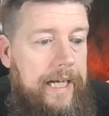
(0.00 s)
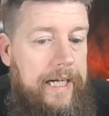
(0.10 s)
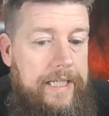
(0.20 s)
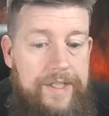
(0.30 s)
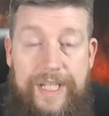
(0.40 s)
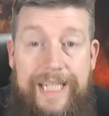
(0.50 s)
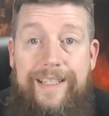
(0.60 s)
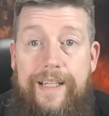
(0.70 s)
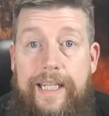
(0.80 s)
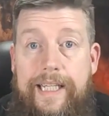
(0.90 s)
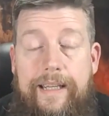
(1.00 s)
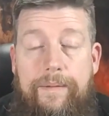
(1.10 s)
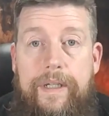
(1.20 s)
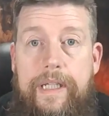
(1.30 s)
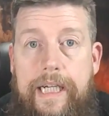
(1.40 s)
just didn't. I didn't get
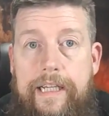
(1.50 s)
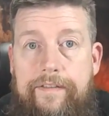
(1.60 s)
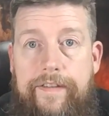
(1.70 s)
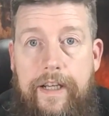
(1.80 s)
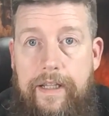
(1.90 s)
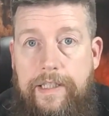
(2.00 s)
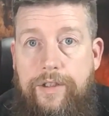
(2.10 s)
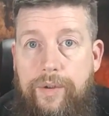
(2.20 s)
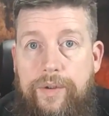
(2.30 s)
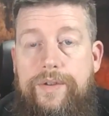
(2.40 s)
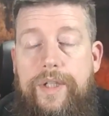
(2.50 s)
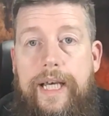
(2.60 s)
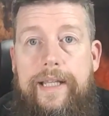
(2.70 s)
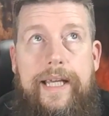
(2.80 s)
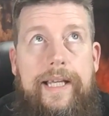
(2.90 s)
one kind of early doors.
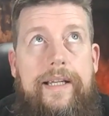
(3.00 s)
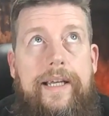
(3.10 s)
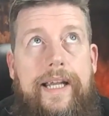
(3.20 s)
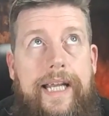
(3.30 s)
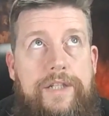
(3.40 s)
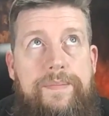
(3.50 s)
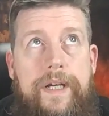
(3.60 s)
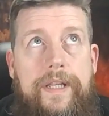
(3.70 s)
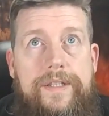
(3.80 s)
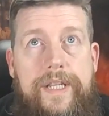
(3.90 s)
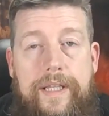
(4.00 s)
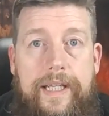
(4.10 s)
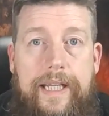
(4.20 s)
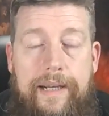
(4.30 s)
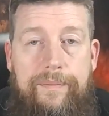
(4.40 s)
And then at Expo, they said that I
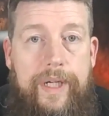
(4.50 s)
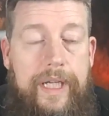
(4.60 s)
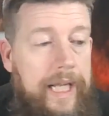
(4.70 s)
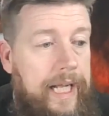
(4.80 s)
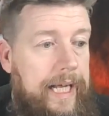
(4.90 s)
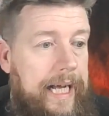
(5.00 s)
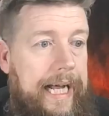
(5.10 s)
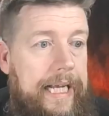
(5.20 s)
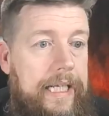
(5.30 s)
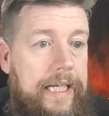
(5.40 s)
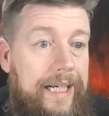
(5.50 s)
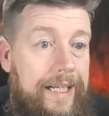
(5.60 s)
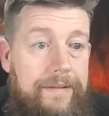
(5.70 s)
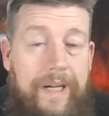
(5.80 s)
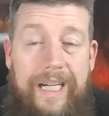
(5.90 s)
could have one. And
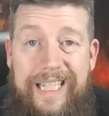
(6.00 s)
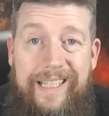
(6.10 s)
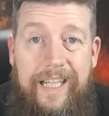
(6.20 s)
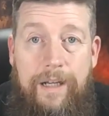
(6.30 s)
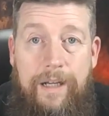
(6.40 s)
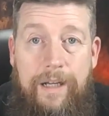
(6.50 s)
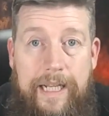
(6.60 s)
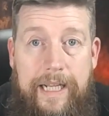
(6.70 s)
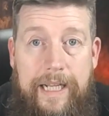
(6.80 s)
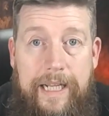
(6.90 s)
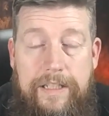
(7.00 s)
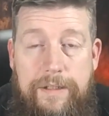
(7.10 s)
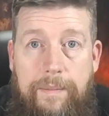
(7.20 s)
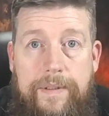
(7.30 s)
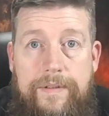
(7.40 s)
I didn't go back to pick one up,
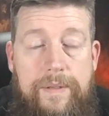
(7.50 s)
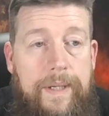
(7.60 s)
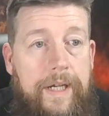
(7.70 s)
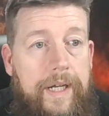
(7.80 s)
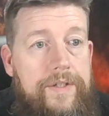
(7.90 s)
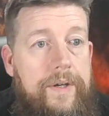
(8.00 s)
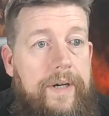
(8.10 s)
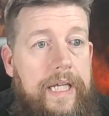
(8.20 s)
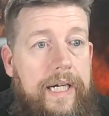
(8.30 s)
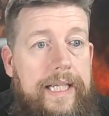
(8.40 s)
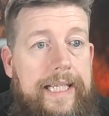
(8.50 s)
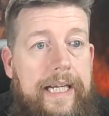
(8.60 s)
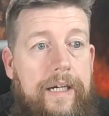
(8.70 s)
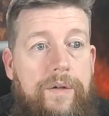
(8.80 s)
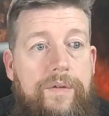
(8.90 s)
to be honest. So I didn't get
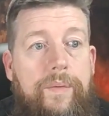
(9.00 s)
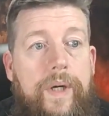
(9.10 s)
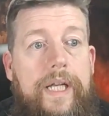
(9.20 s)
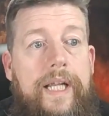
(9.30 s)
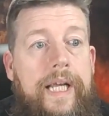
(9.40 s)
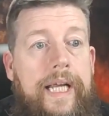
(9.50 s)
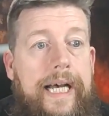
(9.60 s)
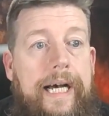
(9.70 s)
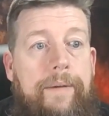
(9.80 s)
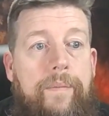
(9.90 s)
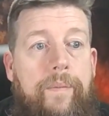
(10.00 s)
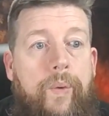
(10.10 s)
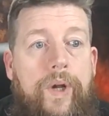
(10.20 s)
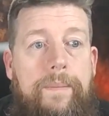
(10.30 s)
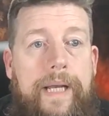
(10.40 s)
hold of one. What
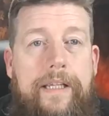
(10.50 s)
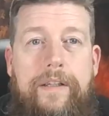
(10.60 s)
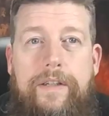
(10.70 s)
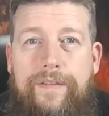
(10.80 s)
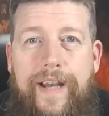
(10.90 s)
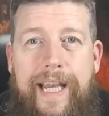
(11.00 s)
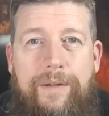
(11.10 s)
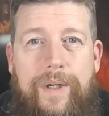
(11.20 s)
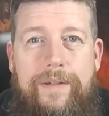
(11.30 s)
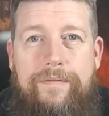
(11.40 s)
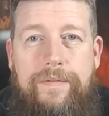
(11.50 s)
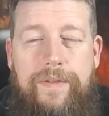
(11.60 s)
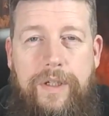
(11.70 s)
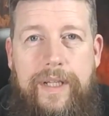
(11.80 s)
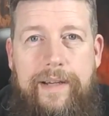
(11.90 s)
about you? You've had one and
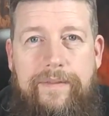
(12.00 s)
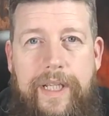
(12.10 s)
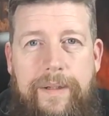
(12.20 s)
reviewed it, haven't you?